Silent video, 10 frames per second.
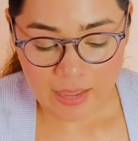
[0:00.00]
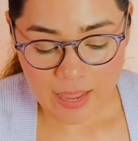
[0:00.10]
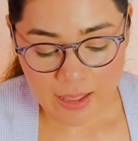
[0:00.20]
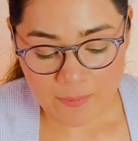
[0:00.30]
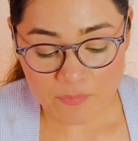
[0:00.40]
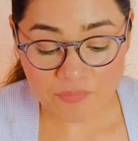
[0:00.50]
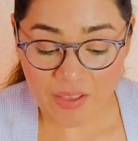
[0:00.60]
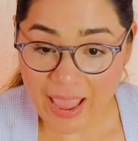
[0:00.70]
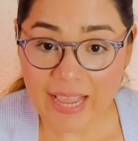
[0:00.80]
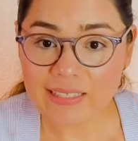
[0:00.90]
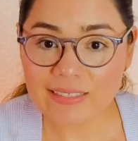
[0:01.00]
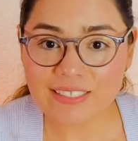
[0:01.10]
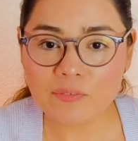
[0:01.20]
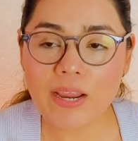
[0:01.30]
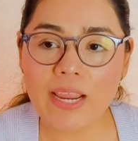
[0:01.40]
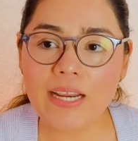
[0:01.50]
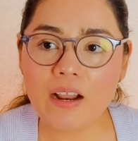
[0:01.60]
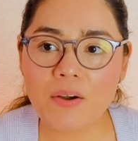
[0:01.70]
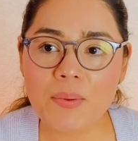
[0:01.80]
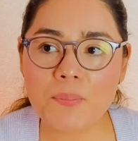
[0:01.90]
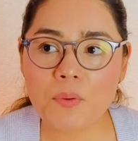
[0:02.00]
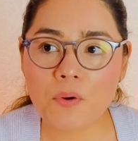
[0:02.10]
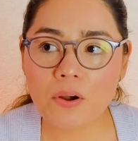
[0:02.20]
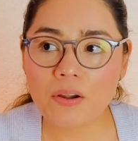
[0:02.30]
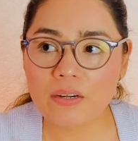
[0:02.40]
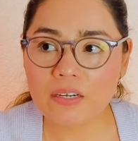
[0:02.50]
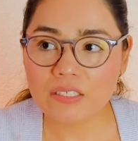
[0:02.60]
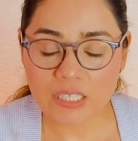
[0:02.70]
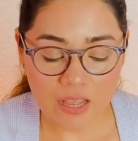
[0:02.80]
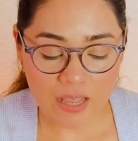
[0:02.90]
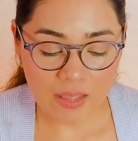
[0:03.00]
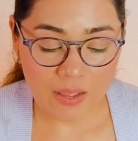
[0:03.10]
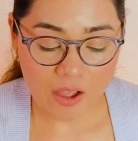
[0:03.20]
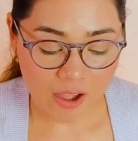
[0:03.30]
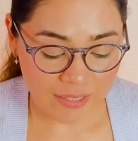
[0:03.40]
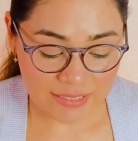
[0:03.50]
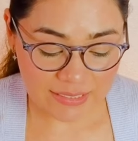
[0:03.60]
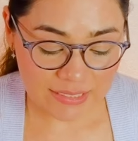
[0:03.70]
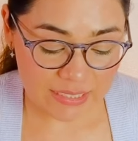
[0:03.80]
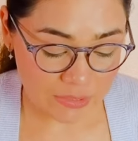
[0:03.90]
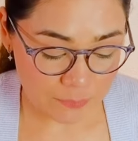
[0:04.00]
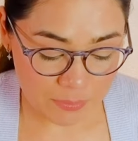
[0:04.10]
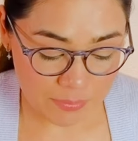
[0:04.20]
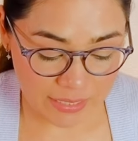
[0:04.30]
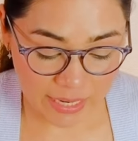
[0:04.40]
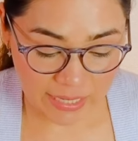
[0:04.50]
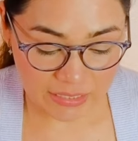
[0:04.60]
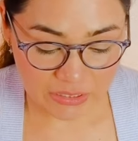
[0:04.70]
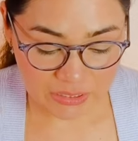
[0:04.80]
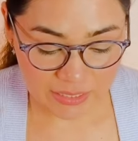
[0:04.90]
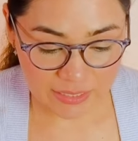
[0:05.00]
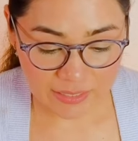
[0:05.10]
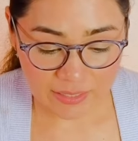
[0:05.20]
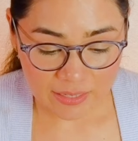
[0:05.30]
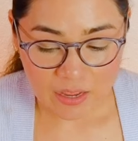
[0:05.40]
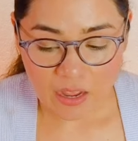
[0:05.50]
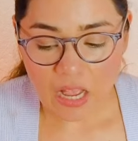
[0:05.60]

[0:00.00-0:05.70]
Facts, right, are important. Honesty, communication,